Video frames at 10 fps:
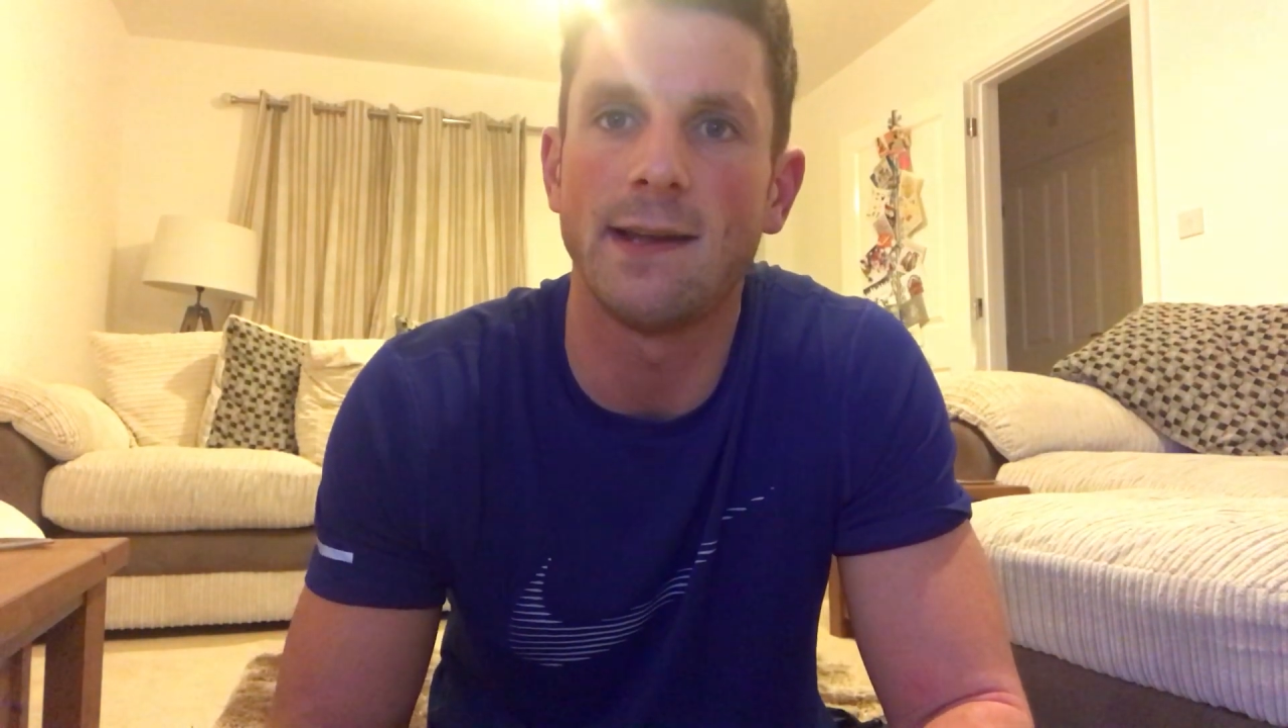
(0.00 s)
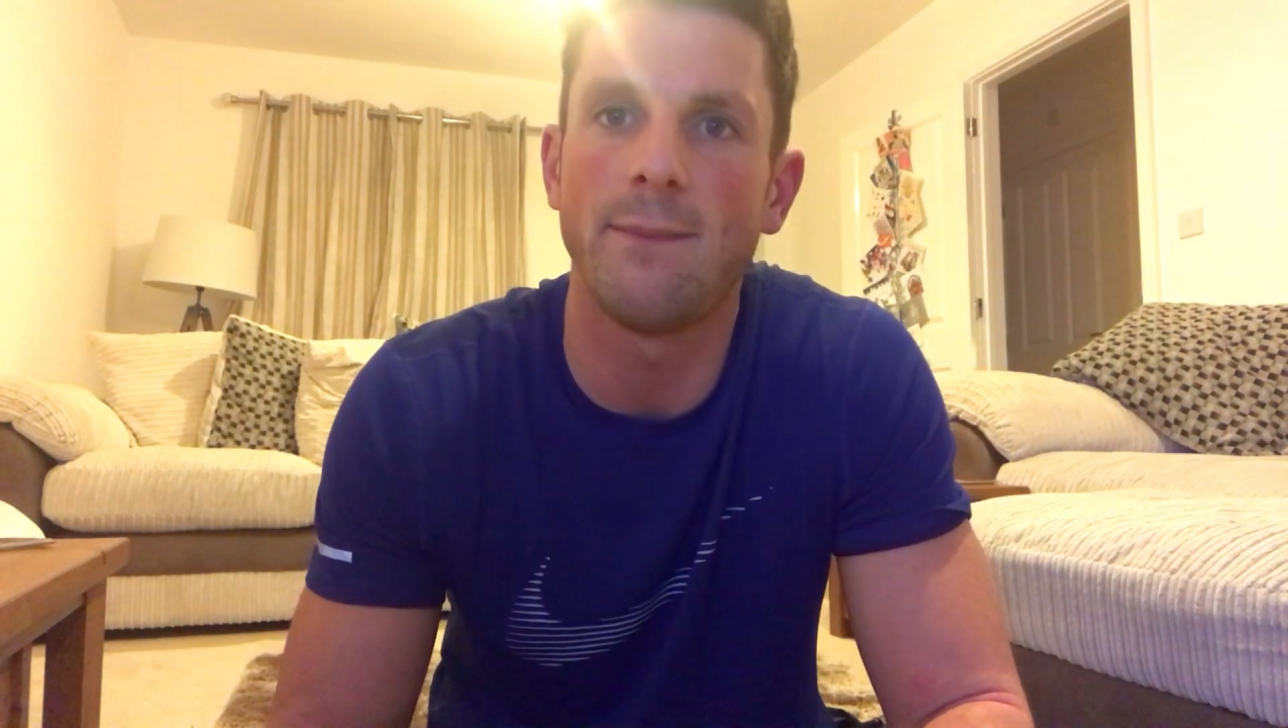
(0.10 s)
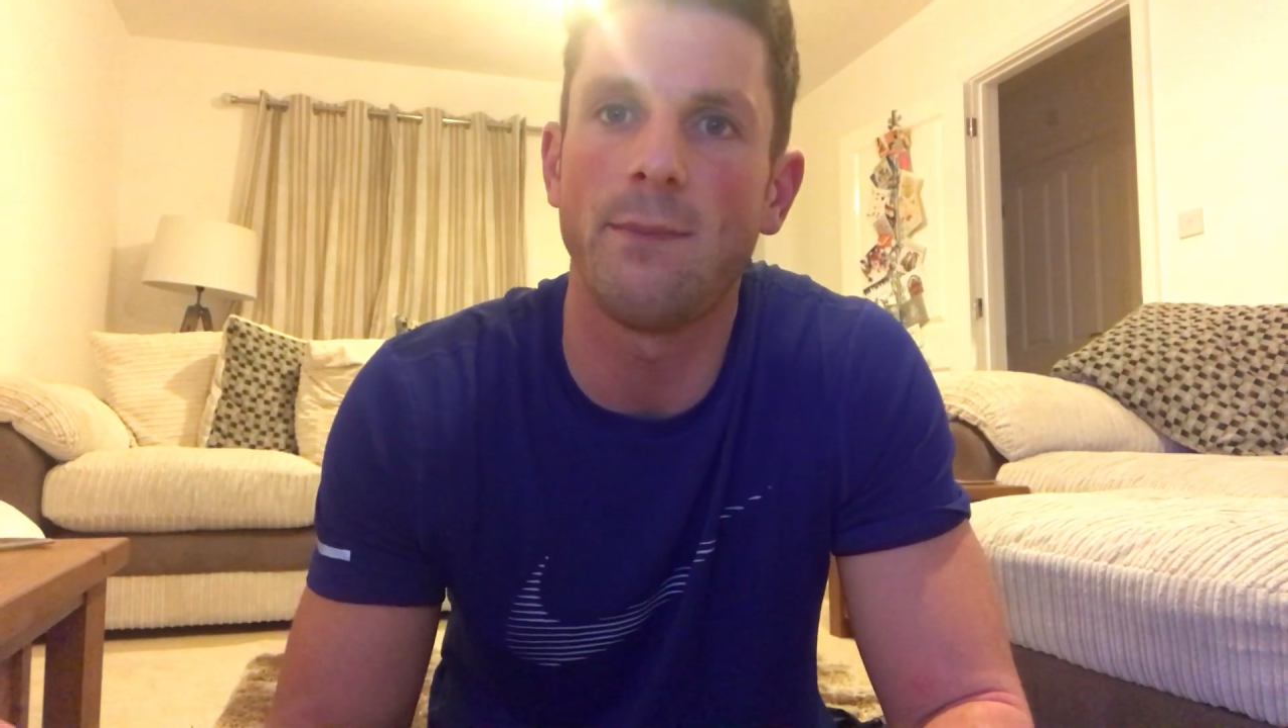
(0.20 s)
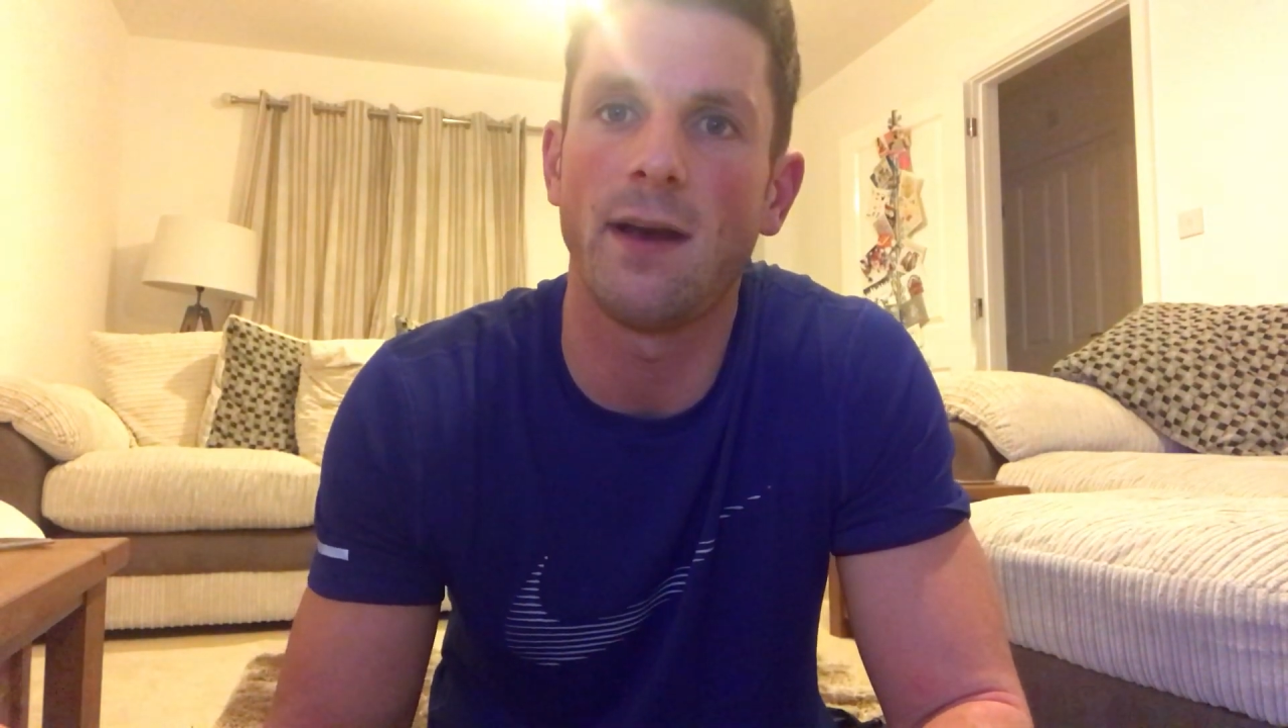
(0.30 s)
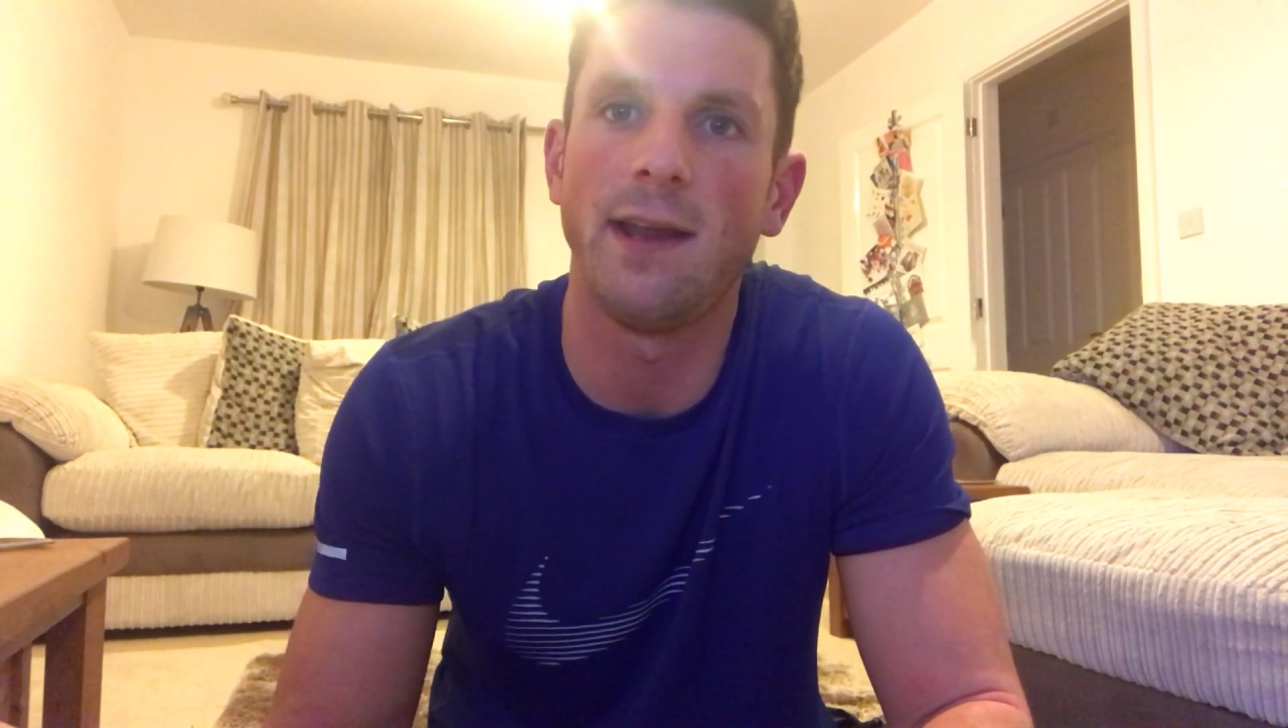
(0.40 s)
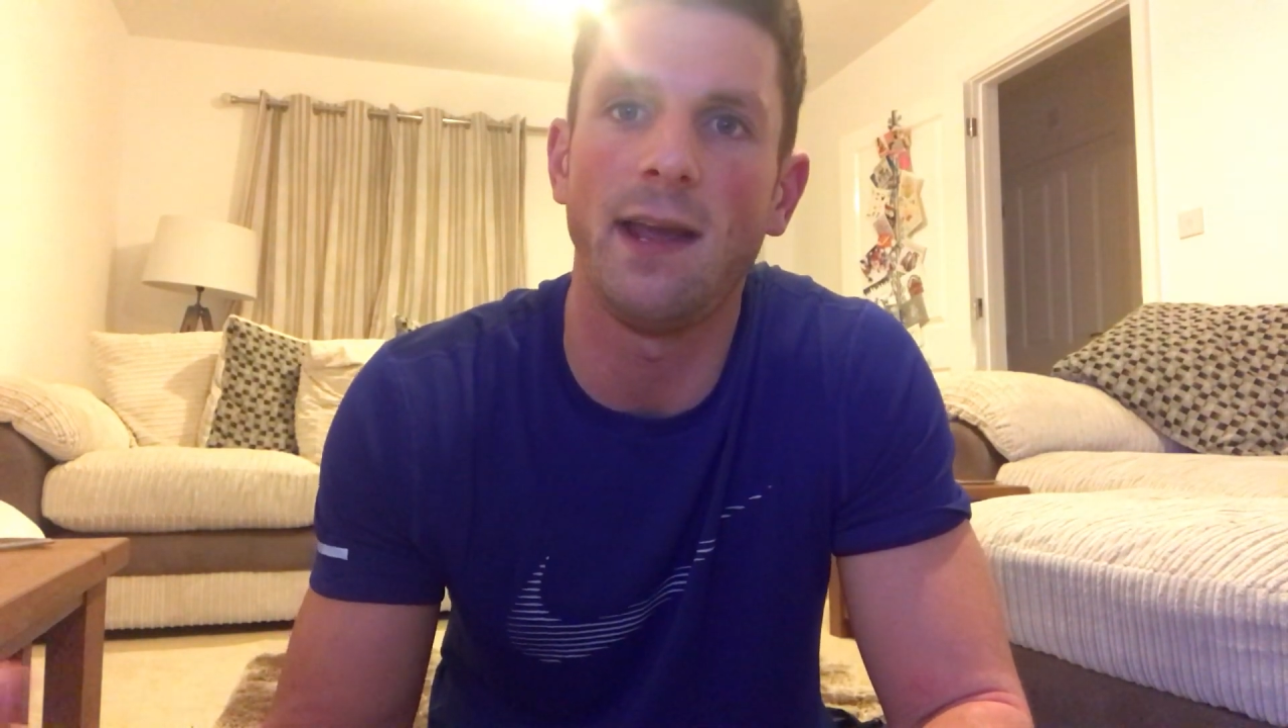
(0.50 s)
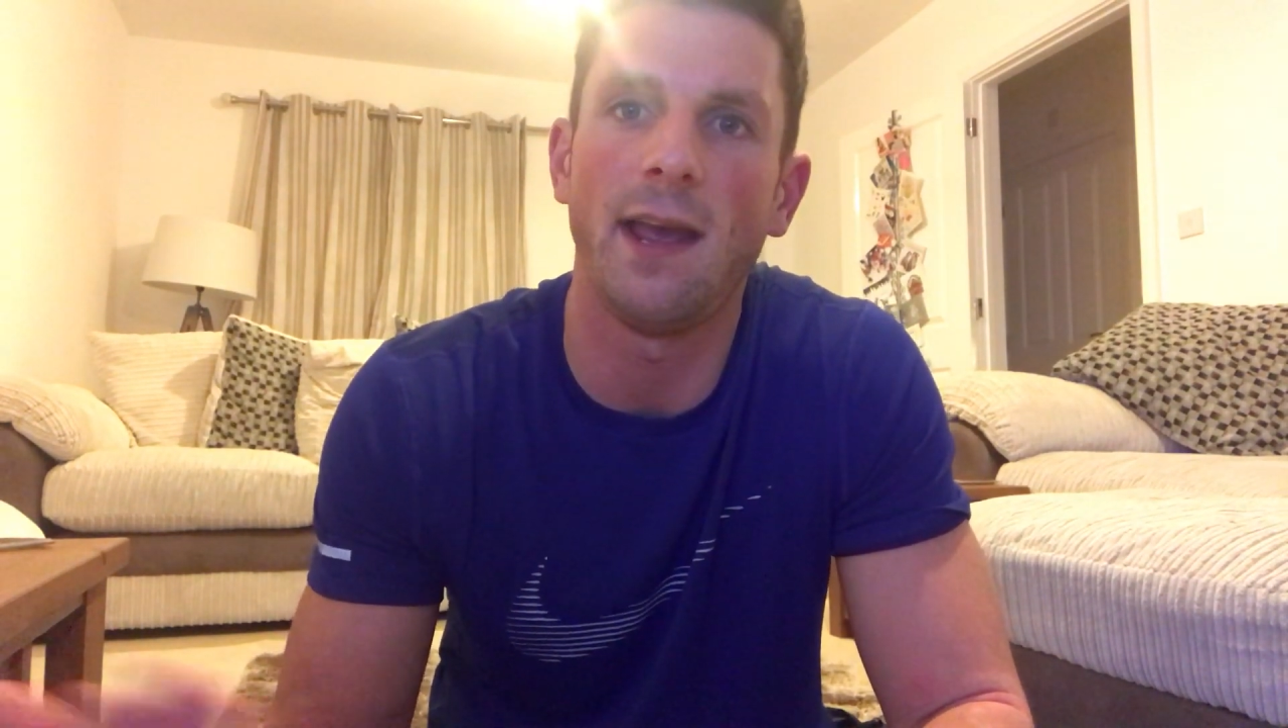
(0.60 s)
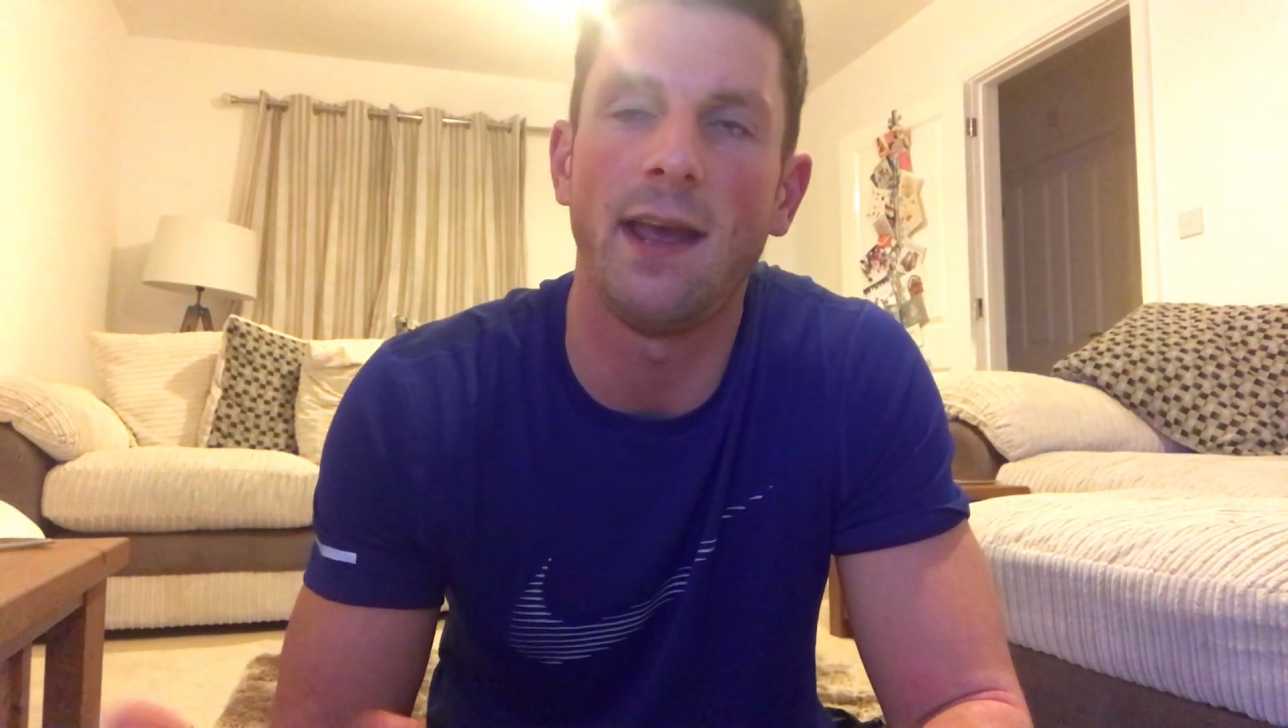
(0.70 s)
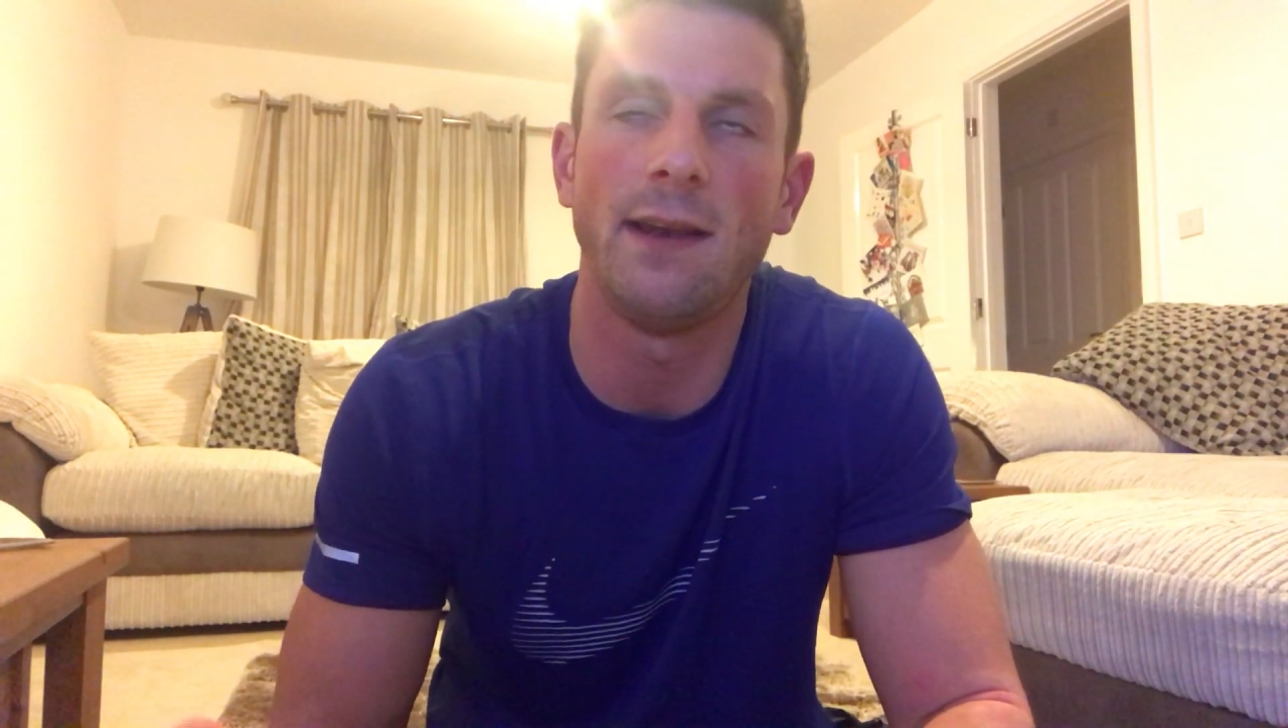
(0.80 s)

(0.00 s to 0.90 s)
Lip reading: in, but